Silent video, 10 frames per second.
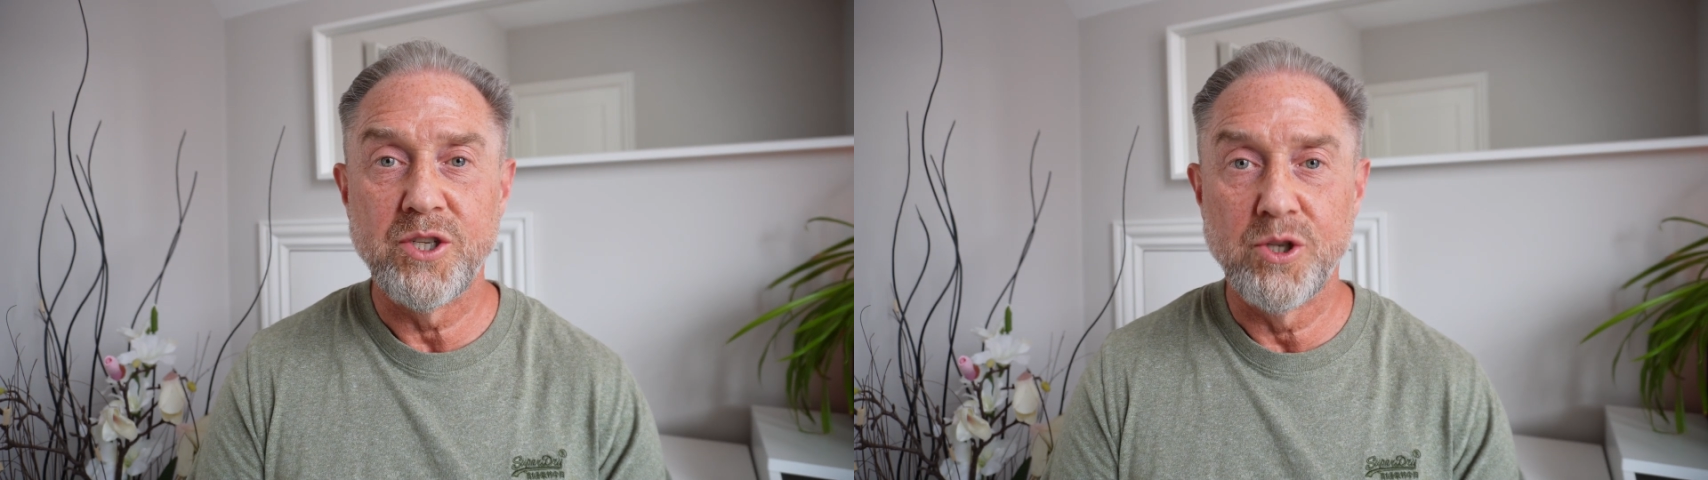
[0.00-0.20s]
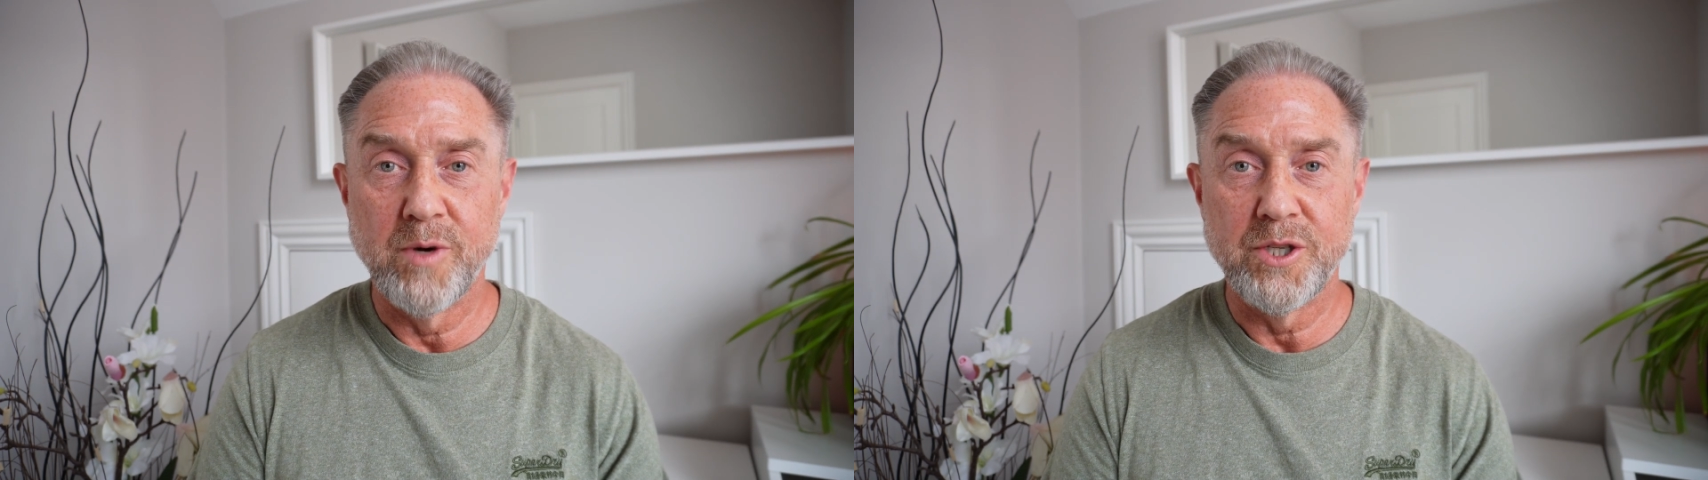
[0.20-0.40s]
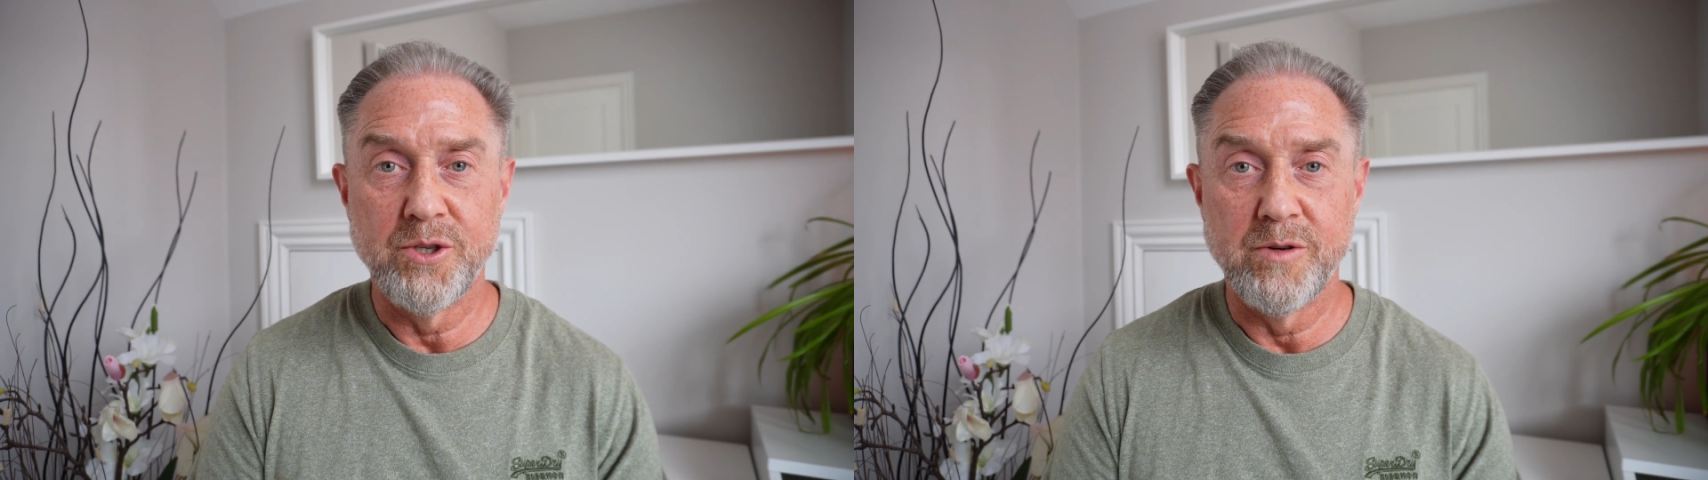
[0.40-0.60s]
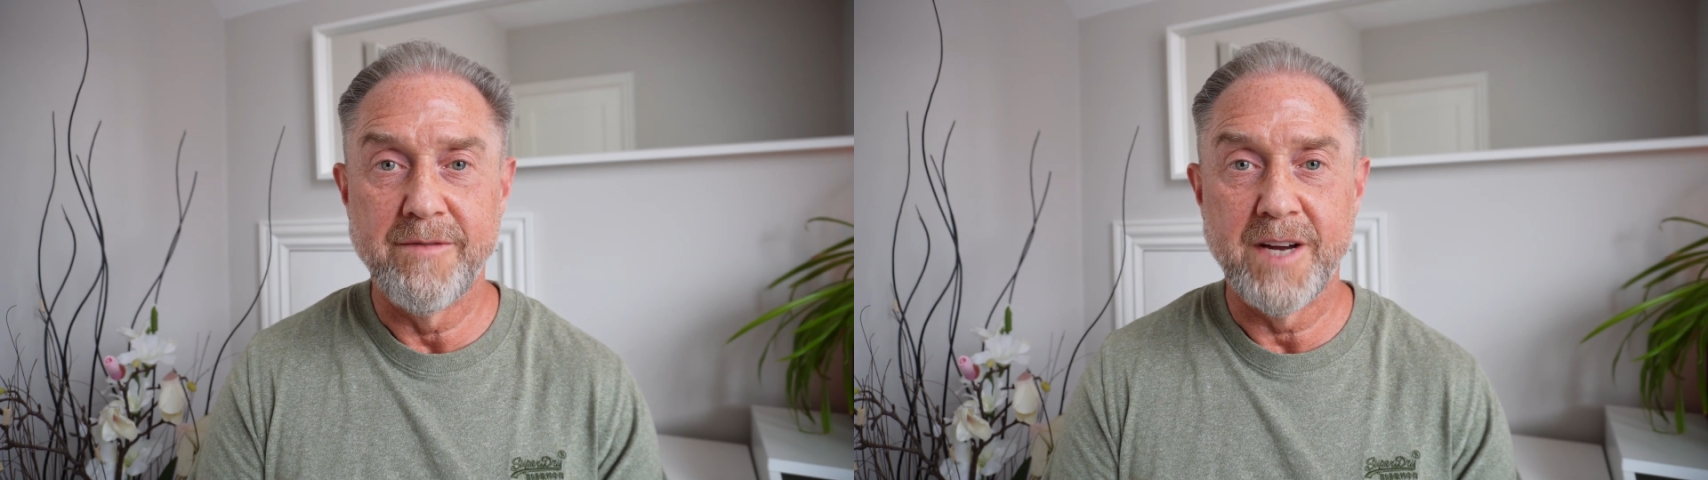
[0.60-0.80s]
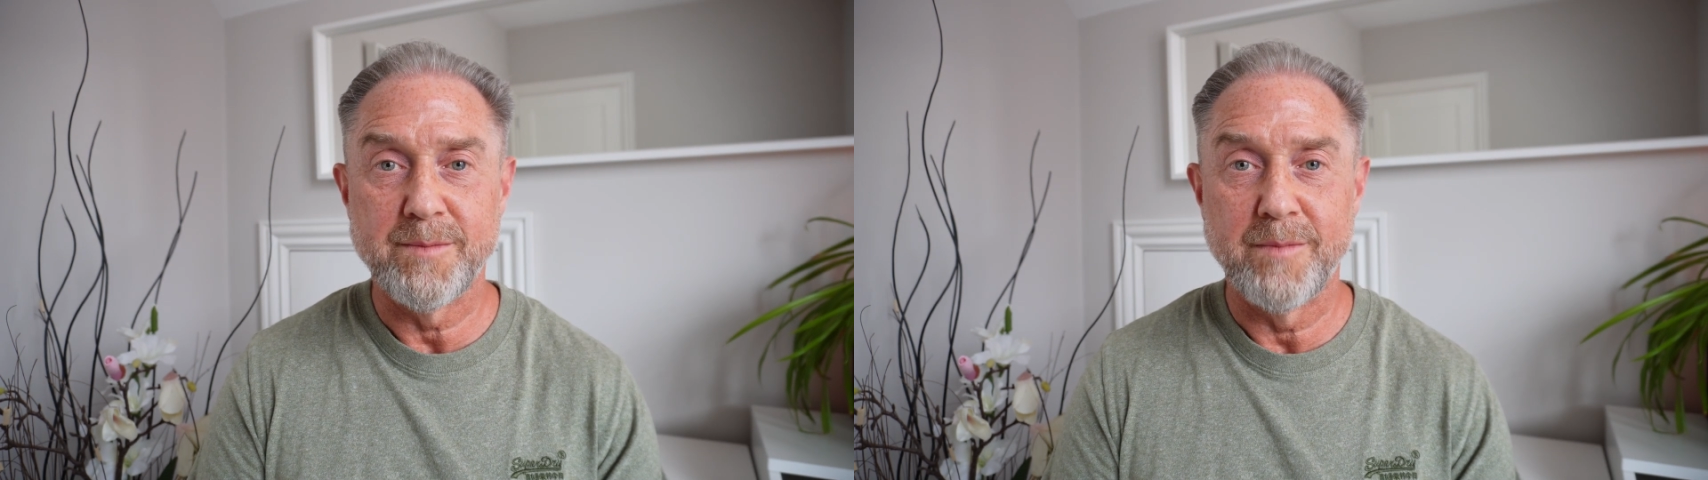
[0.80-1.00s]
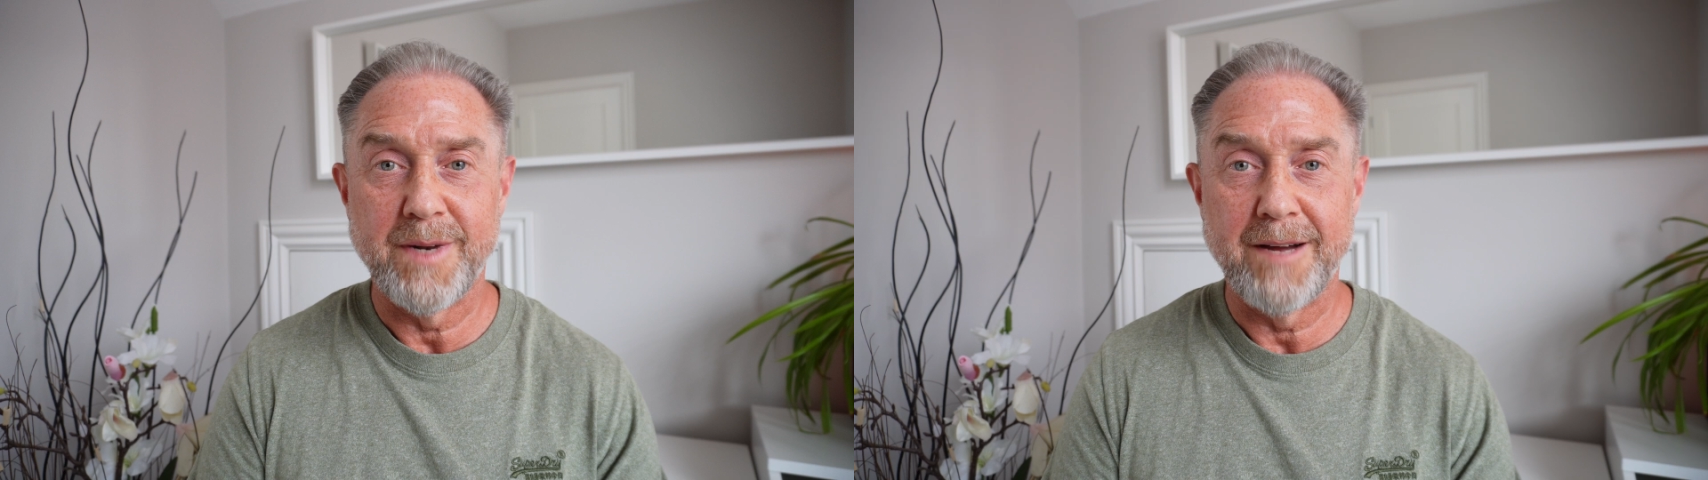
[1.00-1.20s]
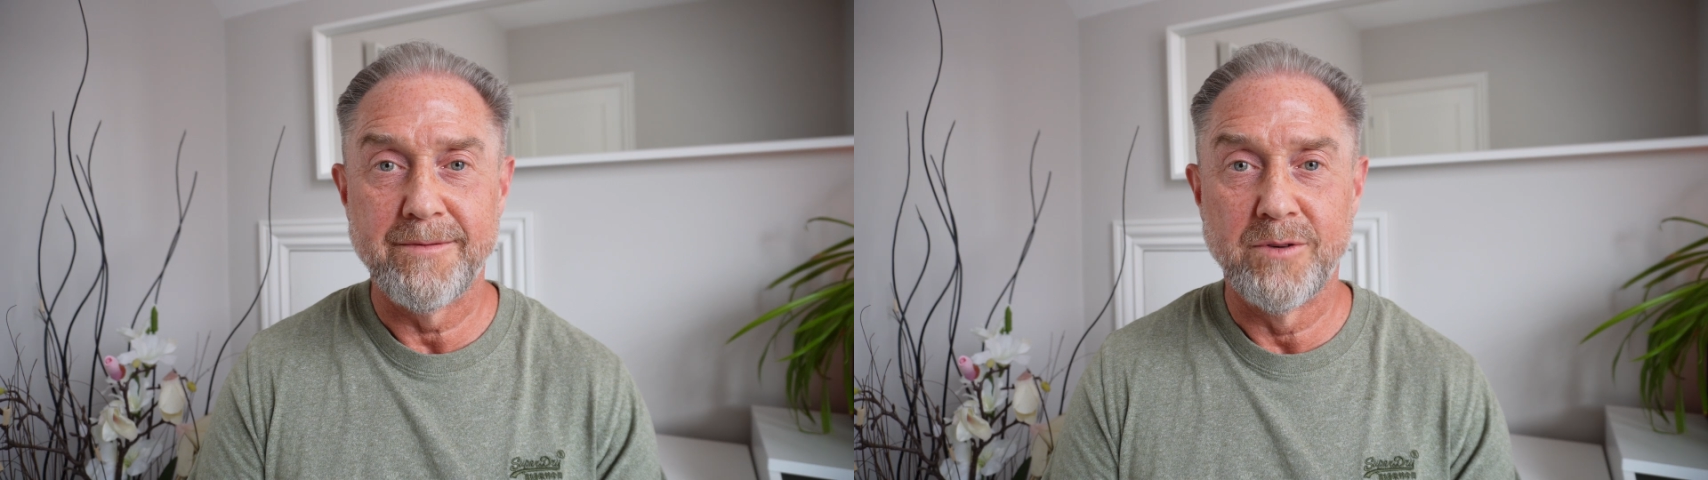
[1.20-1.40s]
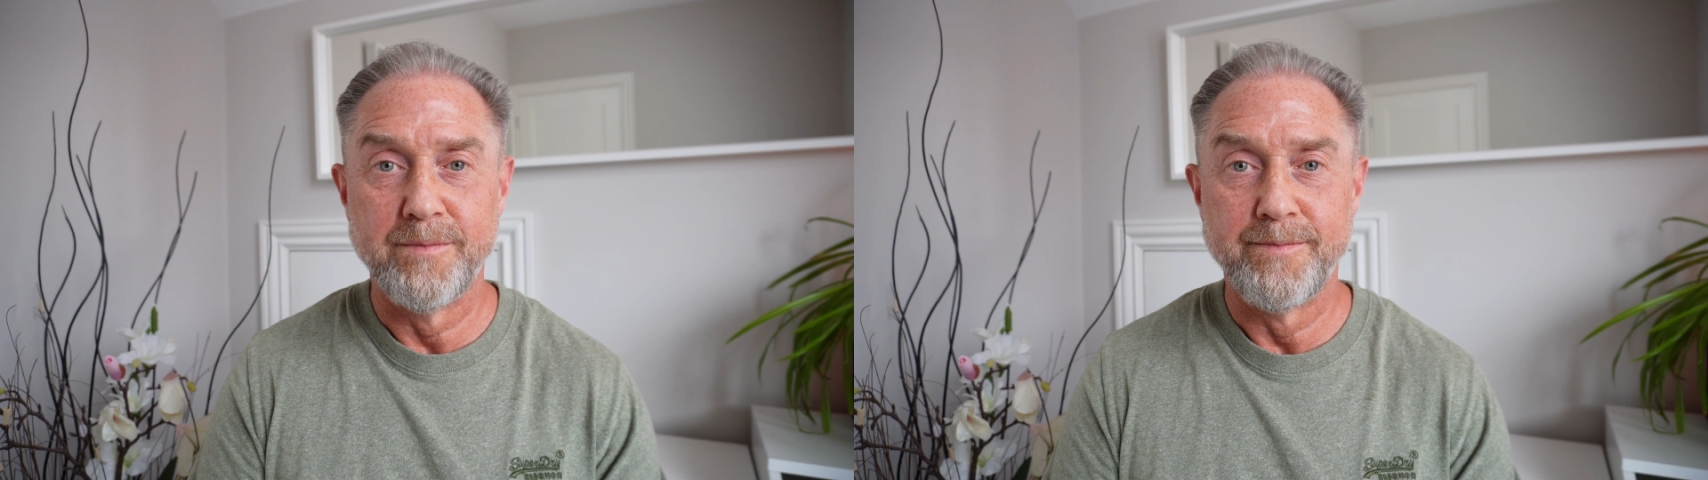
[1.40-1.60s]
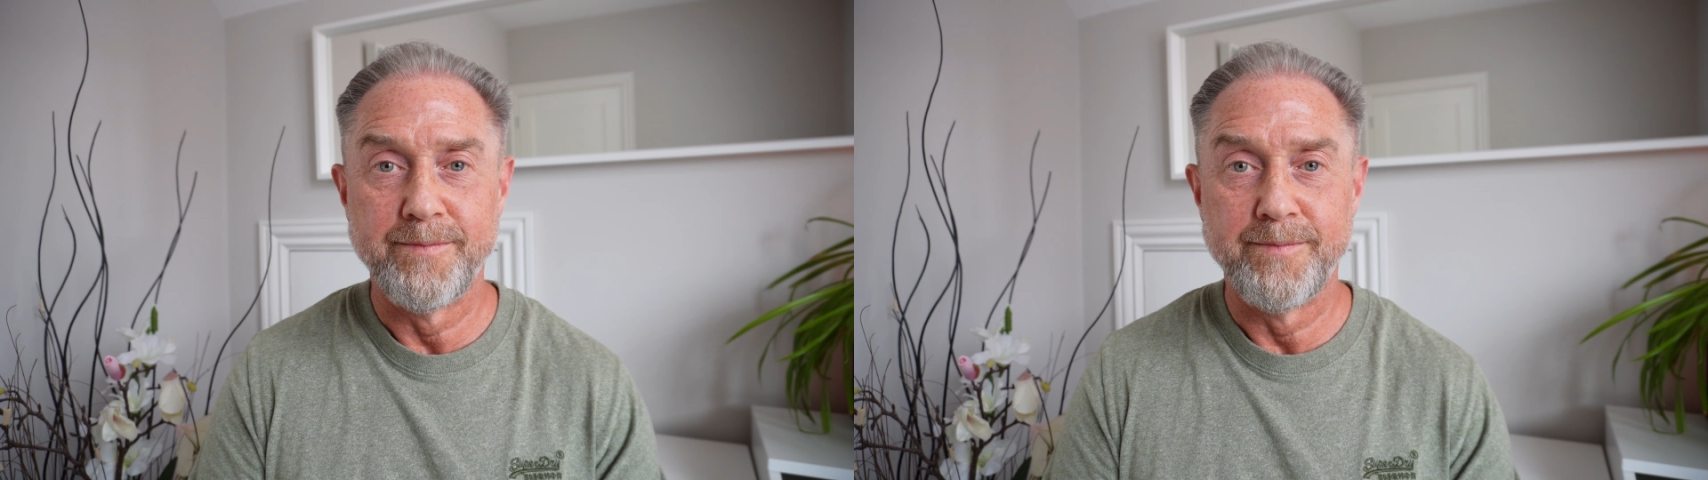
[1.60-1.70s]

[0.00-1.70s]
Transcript: 212 investment platform.